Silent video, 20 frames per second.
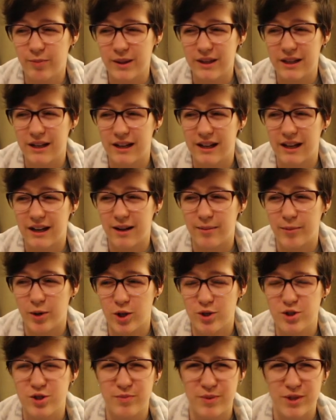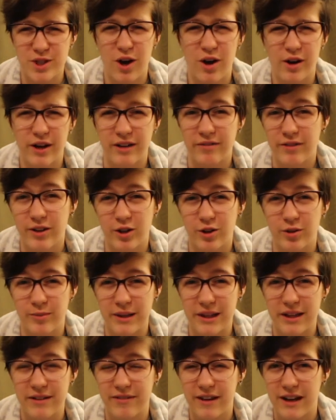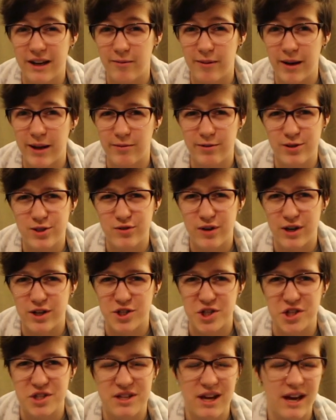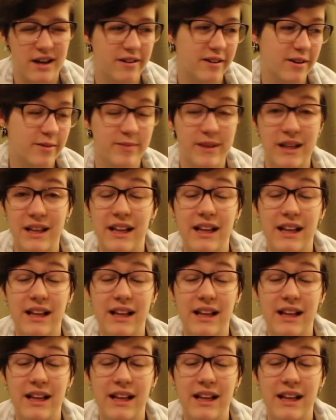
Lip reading: but then again, I'm not super talkative in normal life anyway with strangers. I don't know.